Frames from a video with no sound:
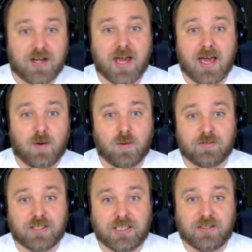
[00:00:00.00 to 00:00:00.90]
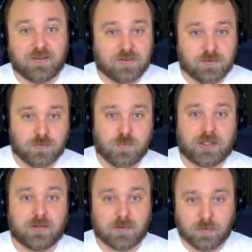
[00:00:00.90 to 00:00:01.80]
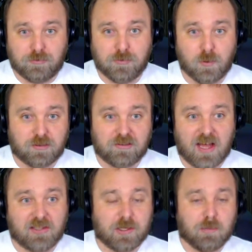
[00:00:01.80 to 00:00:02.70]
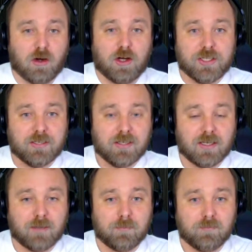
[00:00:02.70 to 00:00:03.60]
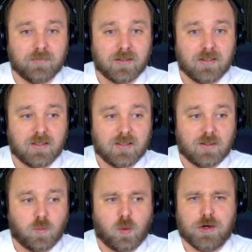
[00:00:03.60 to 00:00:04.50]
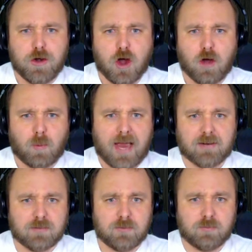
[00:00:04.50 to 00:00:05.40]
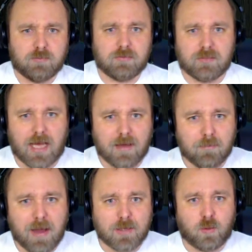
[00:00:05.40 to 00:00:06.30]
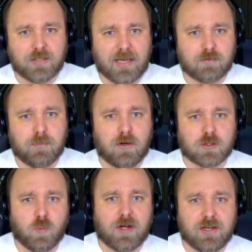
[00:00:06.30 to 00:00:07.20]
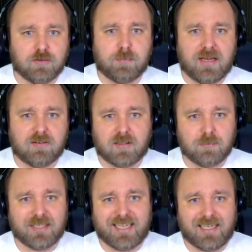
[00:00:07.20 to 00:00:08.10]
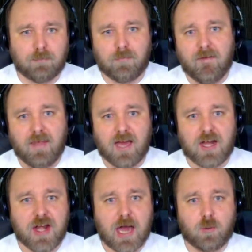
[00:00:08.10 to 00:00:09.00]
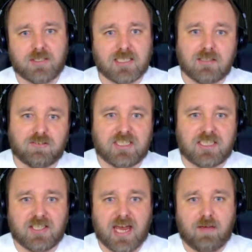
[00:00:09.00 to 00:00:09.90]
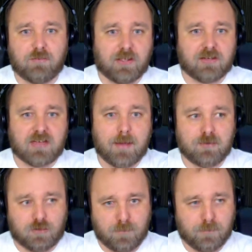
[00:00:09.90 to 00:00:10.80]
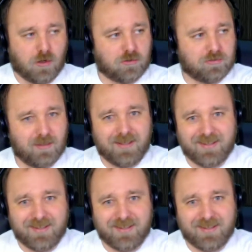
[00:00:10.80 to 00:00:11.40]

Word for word: now over here is just riddled with folks selling them on. We're not actually that. My old Xbox One has basically became a Now TV, Netflix, Amazon box.